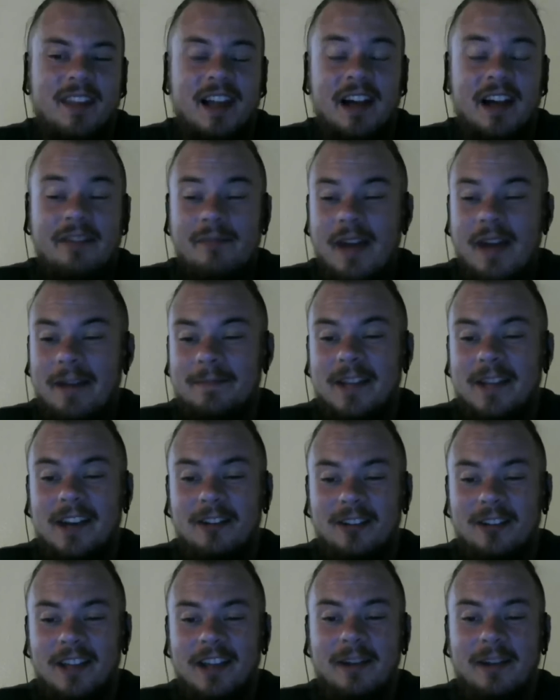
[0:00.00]
I've mapped
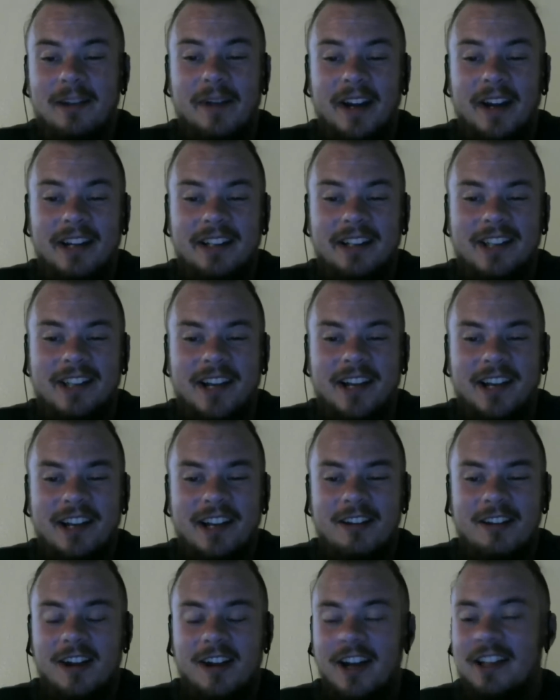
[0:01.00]
out like my
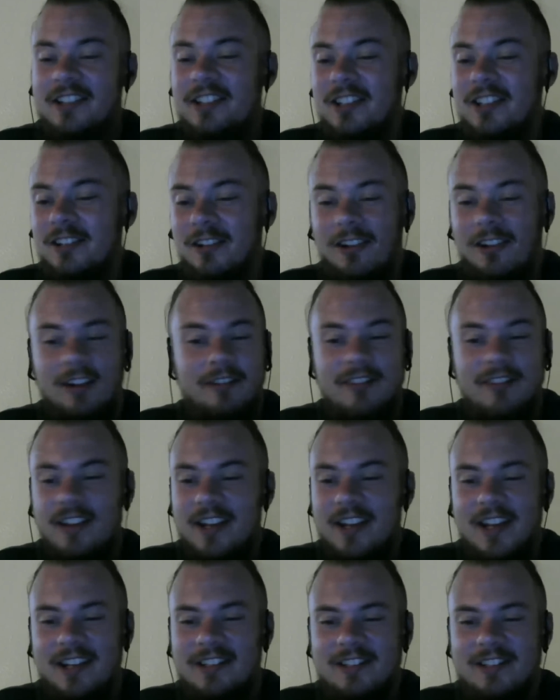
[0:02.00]
entire ideal of the
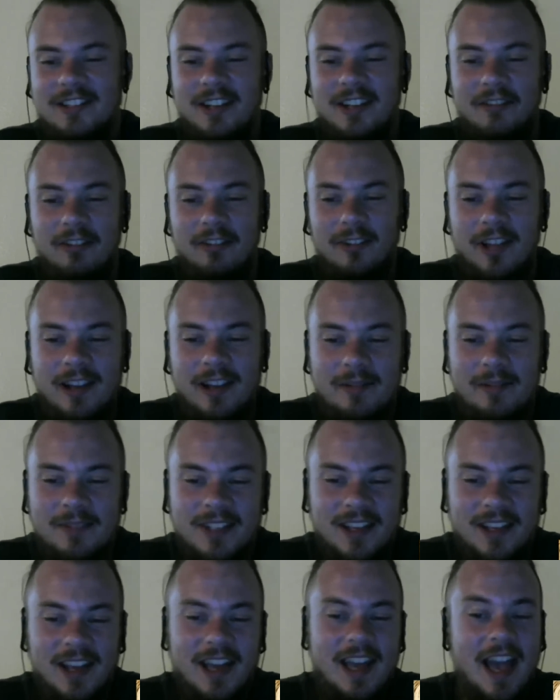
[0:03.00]
next several
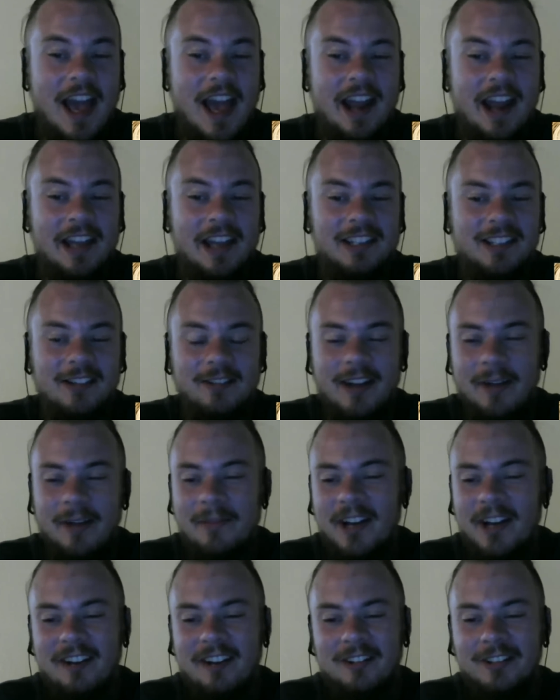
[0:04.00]
games, and I'm
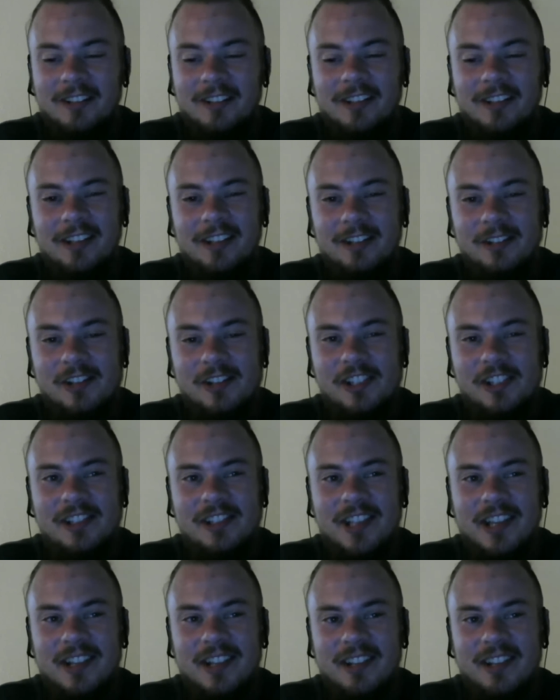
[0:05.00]
not under the illusions
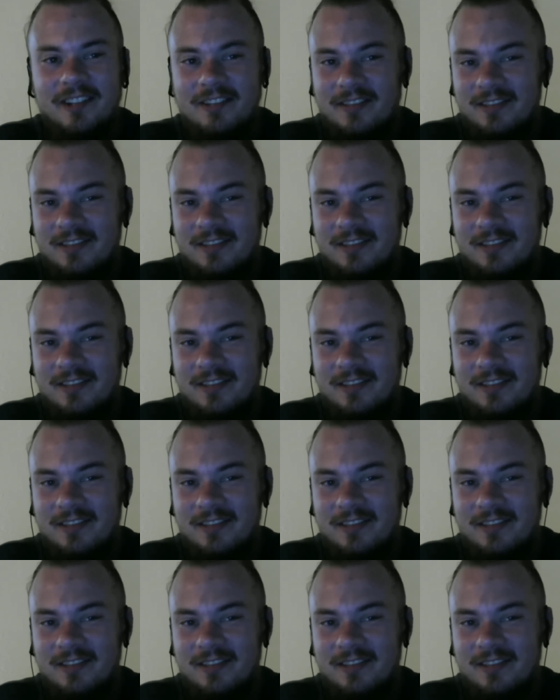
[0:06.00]
that